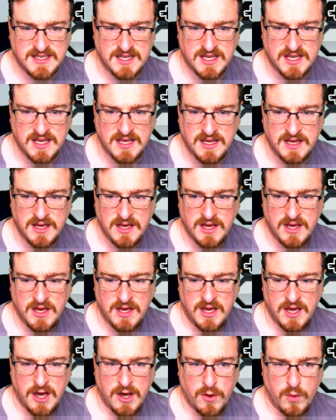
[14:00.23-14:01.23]
a
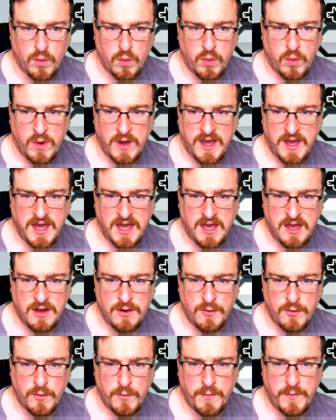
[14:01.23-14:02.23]

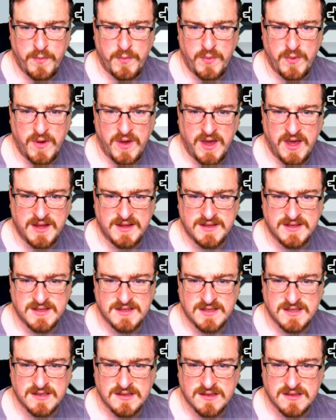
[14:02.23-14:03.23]
little
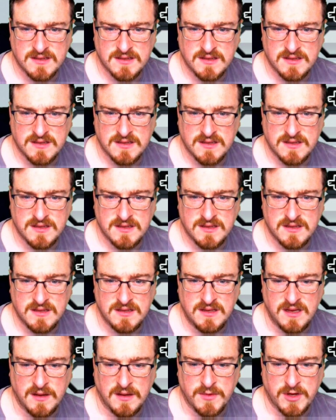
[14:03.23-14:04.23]
bit.
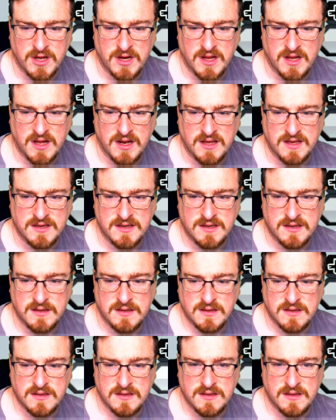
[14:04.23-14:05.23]
No, I'm not going to click.
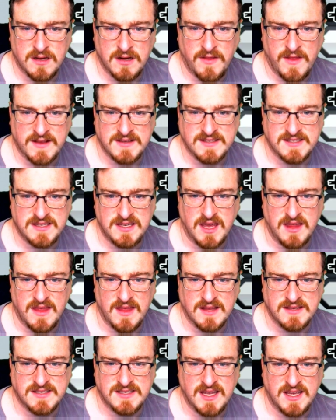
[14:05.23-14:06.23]
Oh no, that's, yeah,
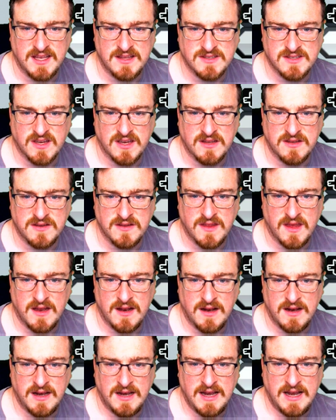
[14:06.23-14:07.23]
that's 10, so I can do that.
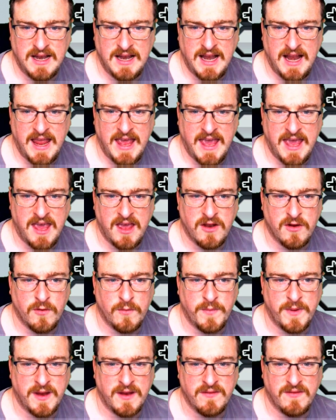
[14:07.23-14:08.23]
A little
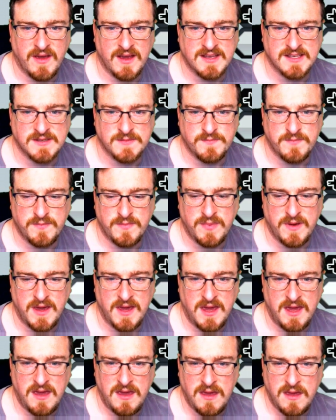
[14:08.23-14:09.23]
bit of XP.
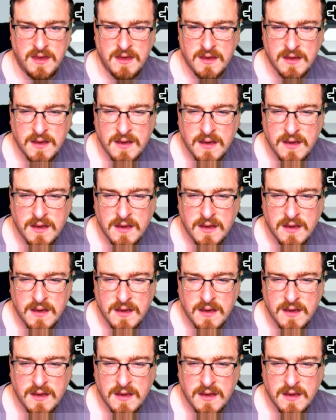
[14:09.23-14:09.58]
Can